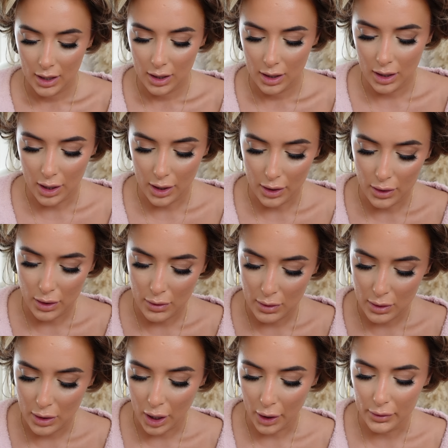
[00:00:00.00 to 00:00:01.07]
you know,
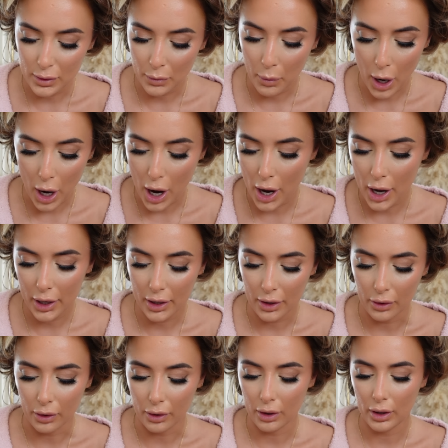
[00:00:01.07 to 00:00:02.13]
you go to work,
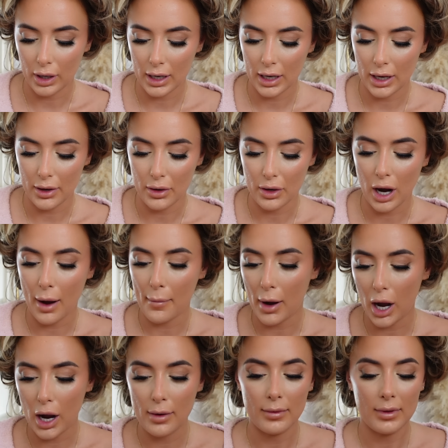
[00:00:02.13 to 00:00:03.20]
or, you know, you come
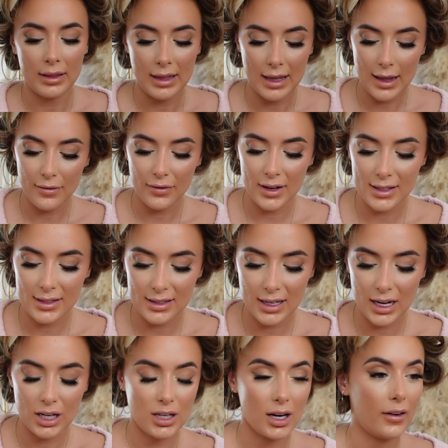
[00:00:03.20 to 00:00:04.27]
home in the evenings and
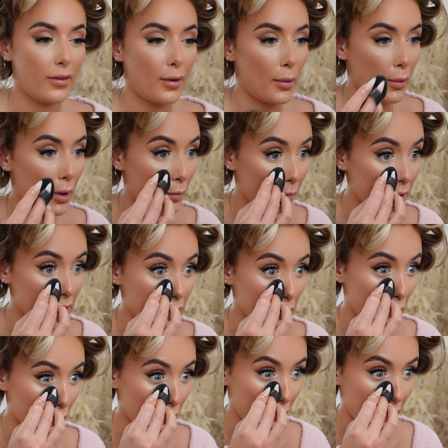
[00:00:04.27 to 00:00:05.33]
see each other. But when we
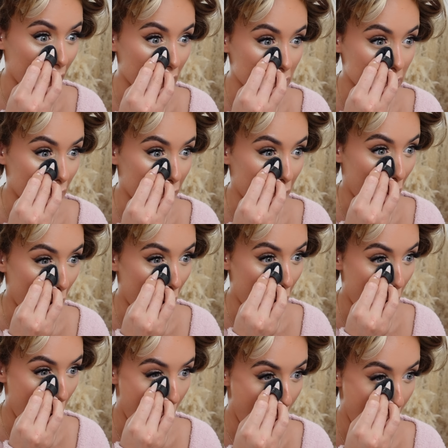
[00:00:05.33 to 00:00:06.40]
do see each
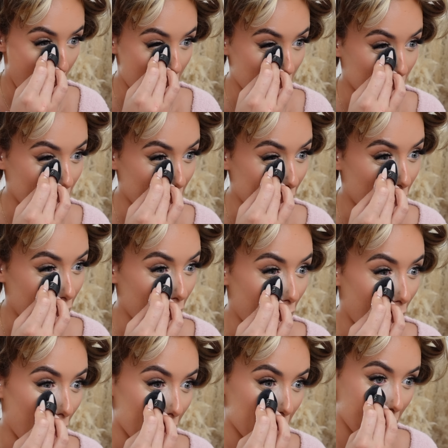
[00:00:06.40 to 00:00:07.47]
other, we are
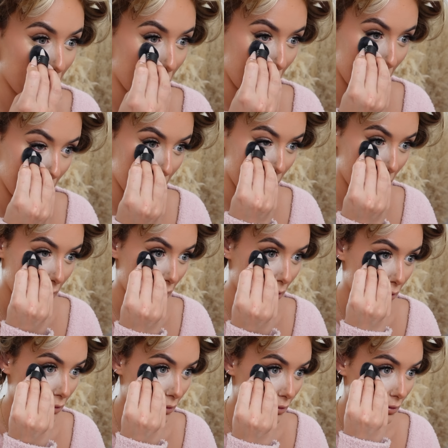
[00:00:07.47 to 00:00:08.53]
like,
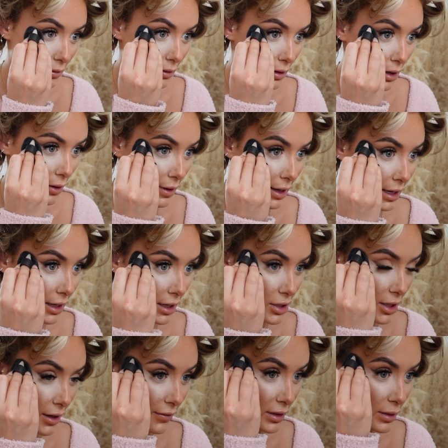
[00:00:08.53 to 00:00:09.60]
you know, in
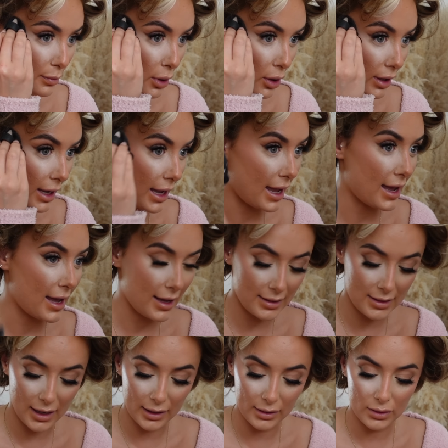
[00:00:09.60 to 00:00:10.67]
each other's
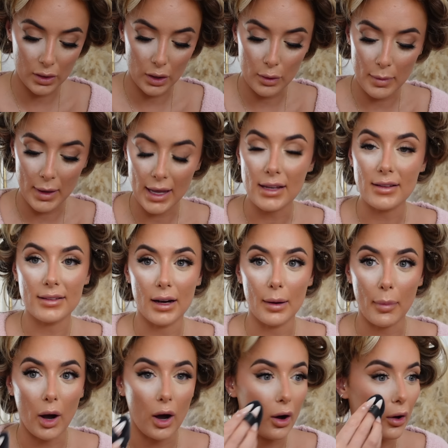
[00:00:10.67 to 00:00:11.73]
pockets, like two peas in a
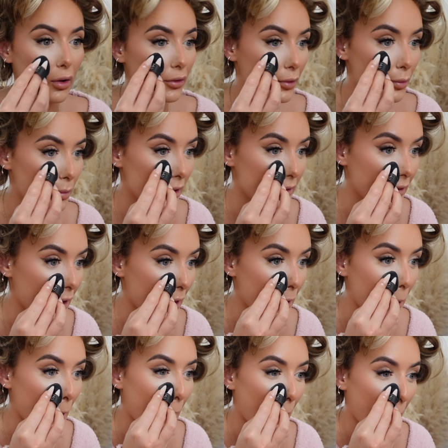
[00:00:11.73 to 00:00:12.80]
pod, bloody